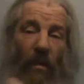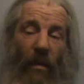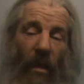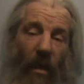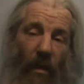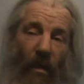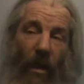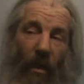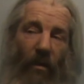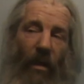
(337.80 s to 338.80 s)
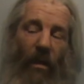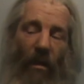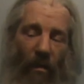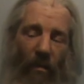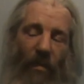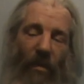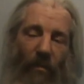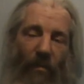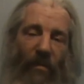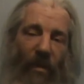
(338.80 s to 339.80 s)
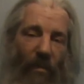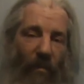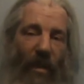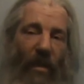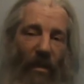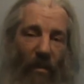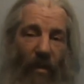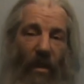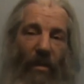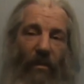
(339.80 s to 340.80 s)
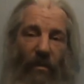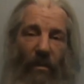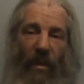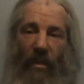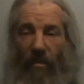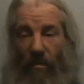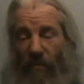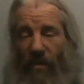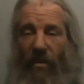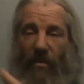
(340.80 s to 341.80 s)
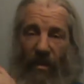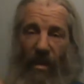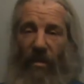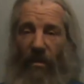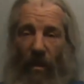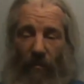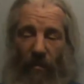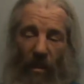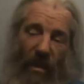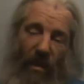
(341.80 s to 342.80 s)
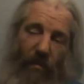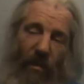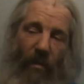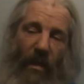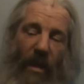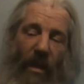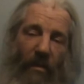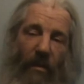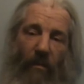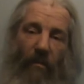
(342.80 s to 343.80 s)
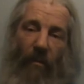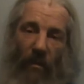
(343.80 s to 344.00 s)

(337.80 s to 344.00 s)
And I know that a lot of people have seen the making of the meads. That's the figures on that has jumped, and that's purely down to